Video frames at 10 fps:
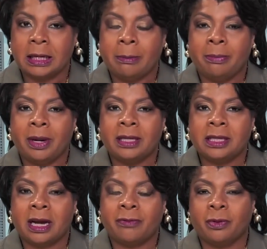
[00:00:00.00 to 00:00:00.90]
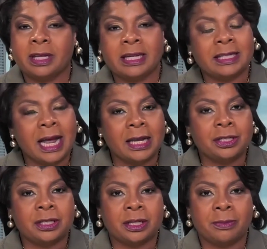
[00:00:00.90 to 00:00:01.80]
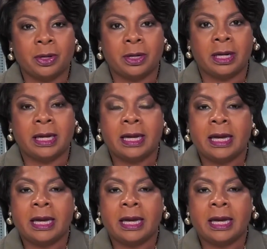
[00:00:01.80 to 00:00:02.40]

but for the intelligence community,